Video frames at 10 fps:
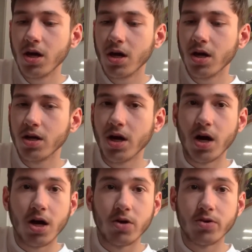And yeah,
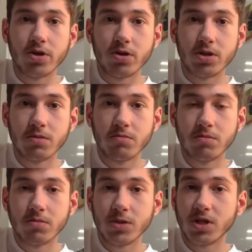Halloween Kills.
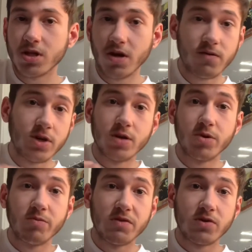Definitely gonna be
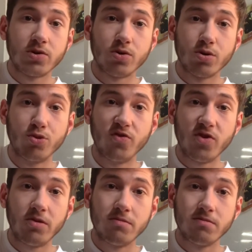my first horror
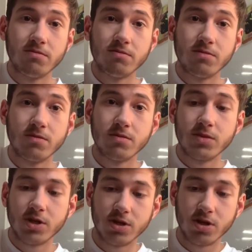movie
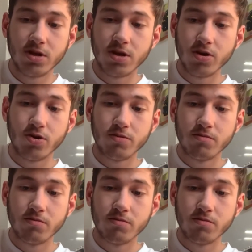to see in the theater.